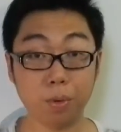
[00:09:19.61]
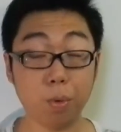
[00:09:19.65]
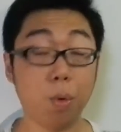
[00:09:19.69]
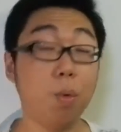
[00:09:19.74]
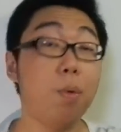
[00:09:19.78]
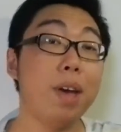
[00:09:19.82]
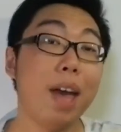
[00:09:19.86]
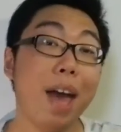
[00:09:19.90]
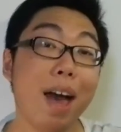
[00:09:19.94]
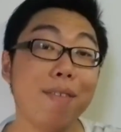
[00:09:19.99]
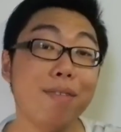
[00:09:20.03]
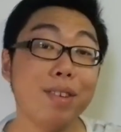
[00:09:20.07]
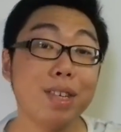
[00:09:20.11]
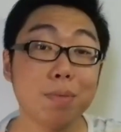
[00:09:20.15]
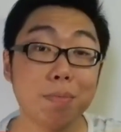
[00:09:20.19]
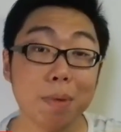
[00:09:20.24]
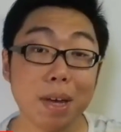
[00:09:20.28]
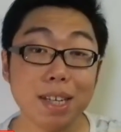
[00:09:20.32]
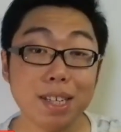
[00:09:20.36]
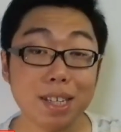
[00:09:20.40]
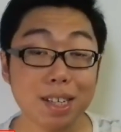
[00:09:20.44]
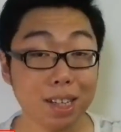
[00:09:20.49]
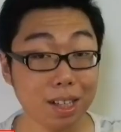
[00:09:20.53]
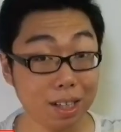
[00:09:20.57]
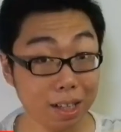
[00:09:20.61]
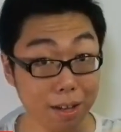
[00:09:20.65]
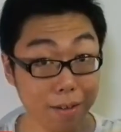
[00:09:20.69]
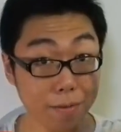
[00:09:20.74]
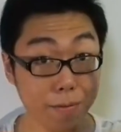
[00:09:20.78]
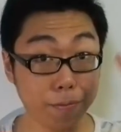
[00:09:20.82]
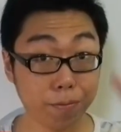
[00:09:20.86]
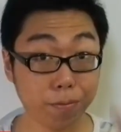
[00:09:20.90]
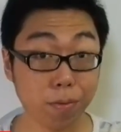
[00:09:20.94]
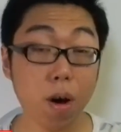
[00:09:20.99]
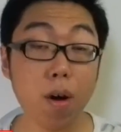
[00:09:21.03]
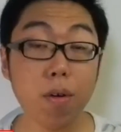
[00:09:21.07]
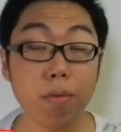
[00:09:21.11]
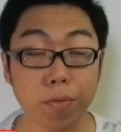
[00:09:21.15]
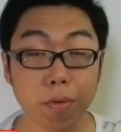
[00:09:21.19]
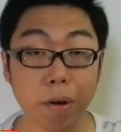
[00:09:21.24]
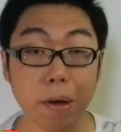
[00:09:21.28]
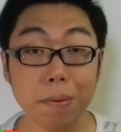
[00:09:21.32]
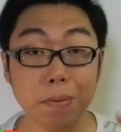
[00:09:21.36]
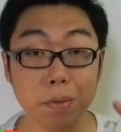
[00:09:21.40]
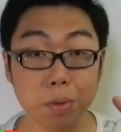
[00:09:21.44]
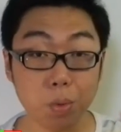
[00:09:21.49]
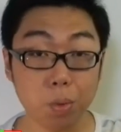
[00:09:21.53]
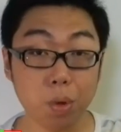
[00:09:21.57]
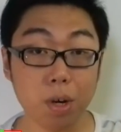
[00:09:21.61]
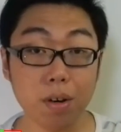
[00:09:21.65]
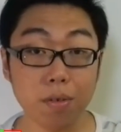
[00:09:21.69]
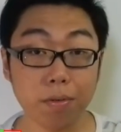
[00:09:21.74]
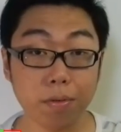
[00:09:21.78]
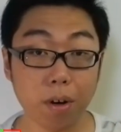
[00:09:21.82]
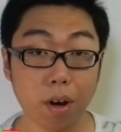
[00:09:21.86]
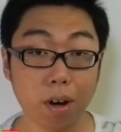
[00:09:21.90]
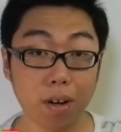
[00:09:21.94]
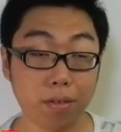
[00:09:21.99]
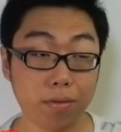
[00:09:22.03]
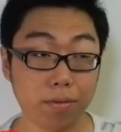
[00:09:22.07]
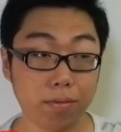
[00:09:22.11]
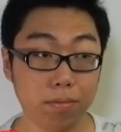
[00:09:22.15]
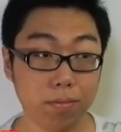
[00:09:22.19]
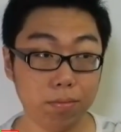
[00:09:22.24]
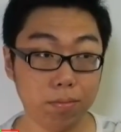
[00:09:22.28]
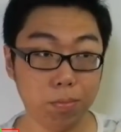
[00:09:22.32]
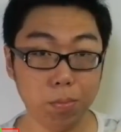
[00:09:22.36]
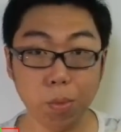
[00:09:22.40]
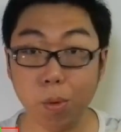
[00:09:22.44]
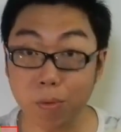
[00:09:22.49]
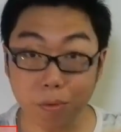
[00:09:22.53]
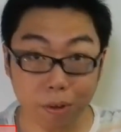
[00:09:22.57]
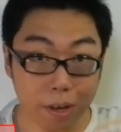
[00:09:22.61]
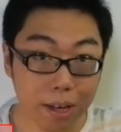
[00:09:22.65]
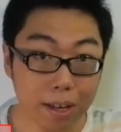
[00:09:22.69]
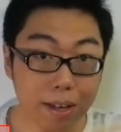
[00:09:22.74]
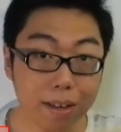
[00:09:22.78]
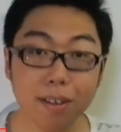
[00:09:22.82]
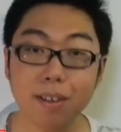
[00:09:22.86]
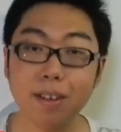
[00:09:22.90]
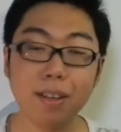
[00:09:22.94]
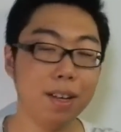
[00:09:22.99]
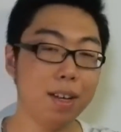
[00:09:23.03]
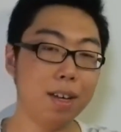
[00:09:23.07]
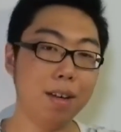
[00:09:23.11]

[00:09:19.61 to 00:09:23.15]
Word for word: what we have is basically 4 frames worth of movie